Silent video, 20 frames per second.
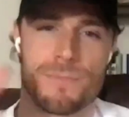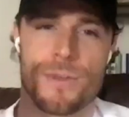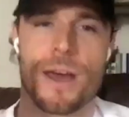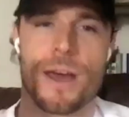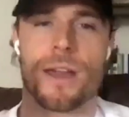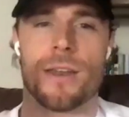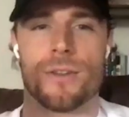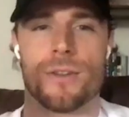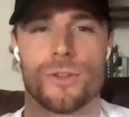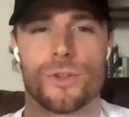
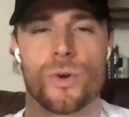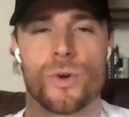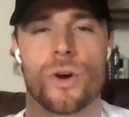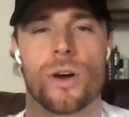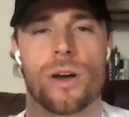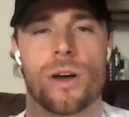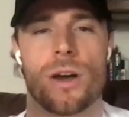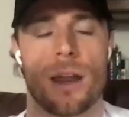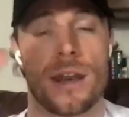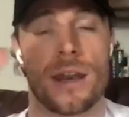then
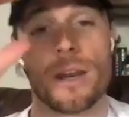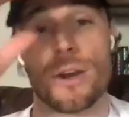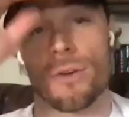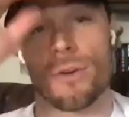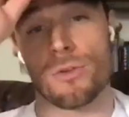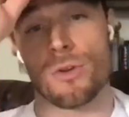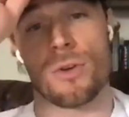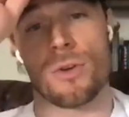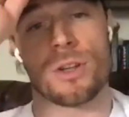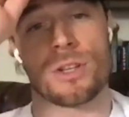do an
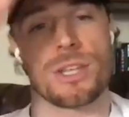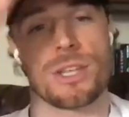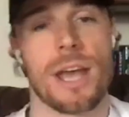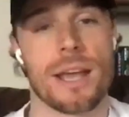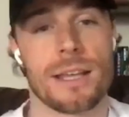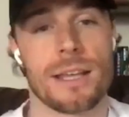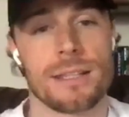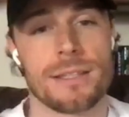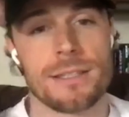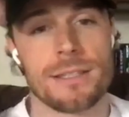interview
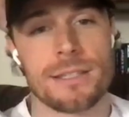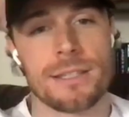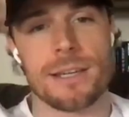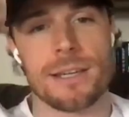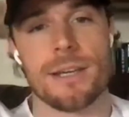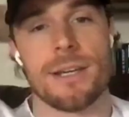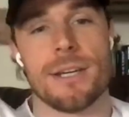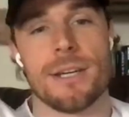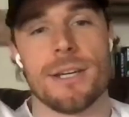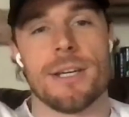and
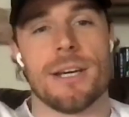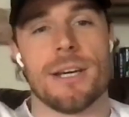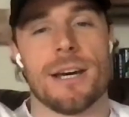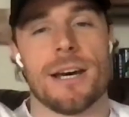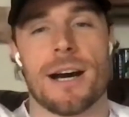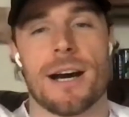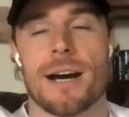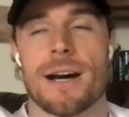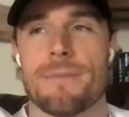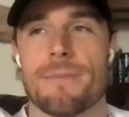
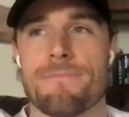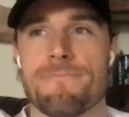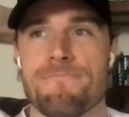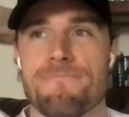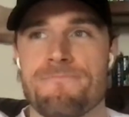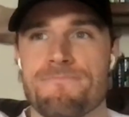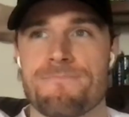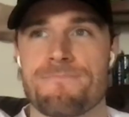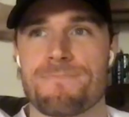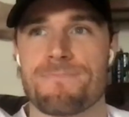
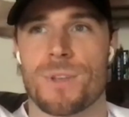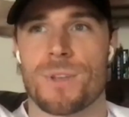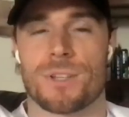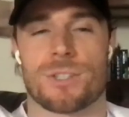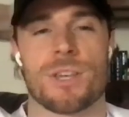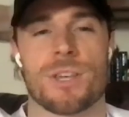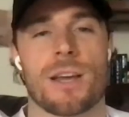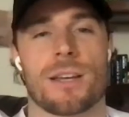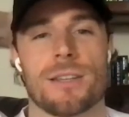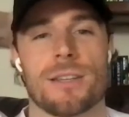um, a
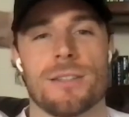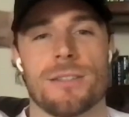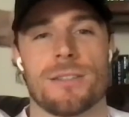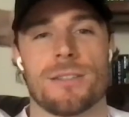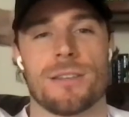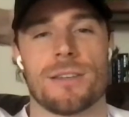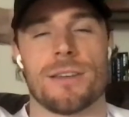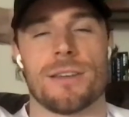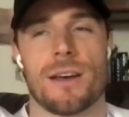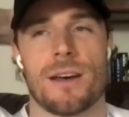
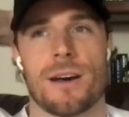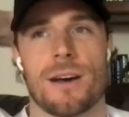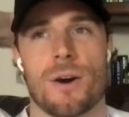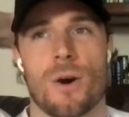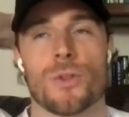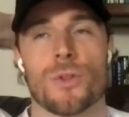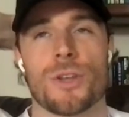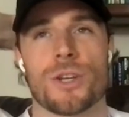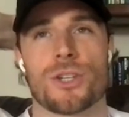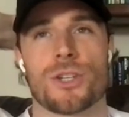second
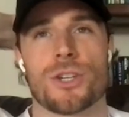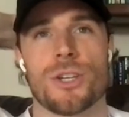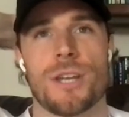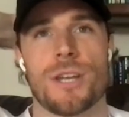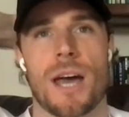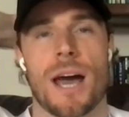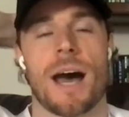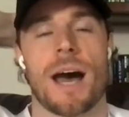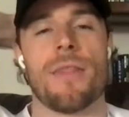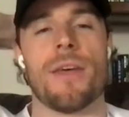
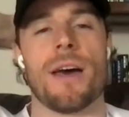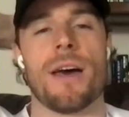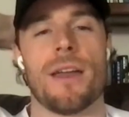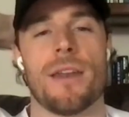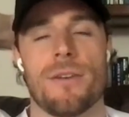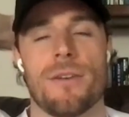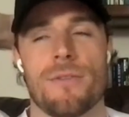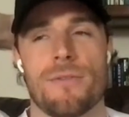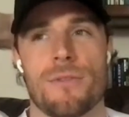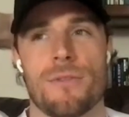audition, and
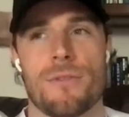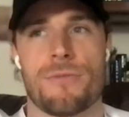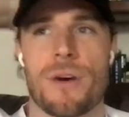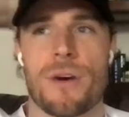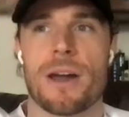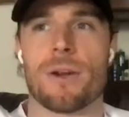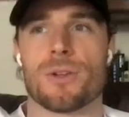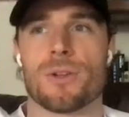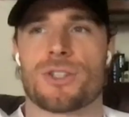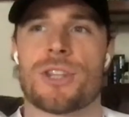then the
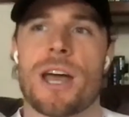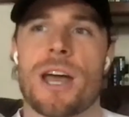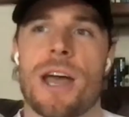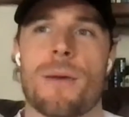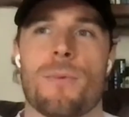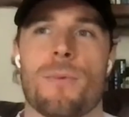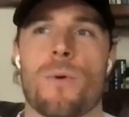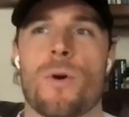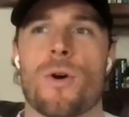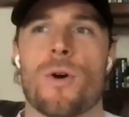final
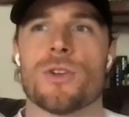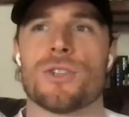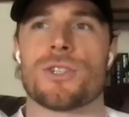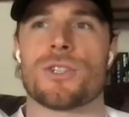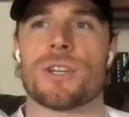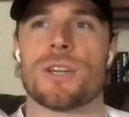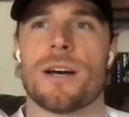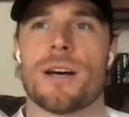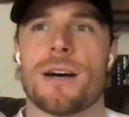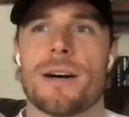step
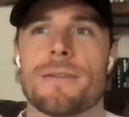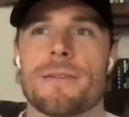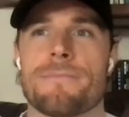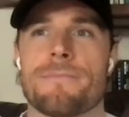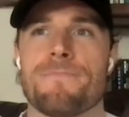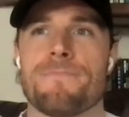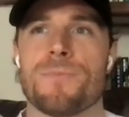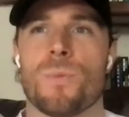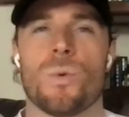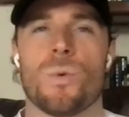was
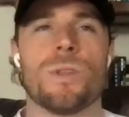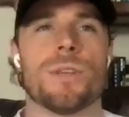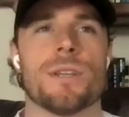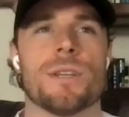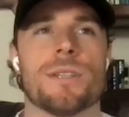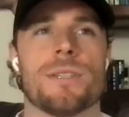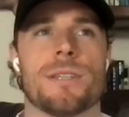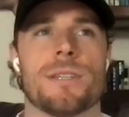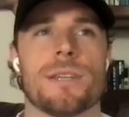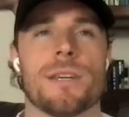we
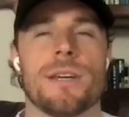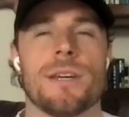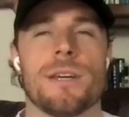did